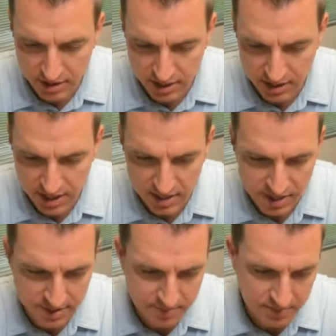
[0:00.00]
I got
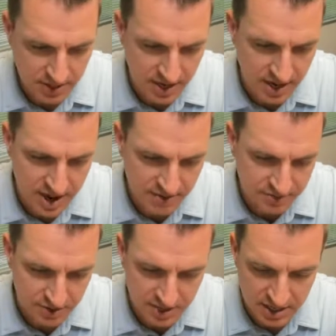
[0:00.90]
up, got
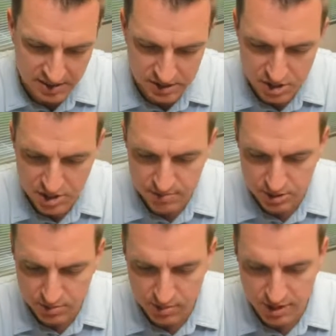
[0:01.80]
after it at the gym
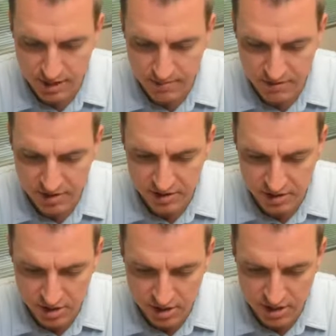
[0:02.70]
this morning. I'm feeling
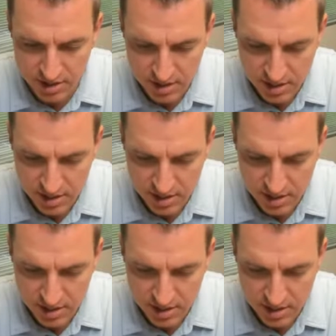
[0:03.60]
good.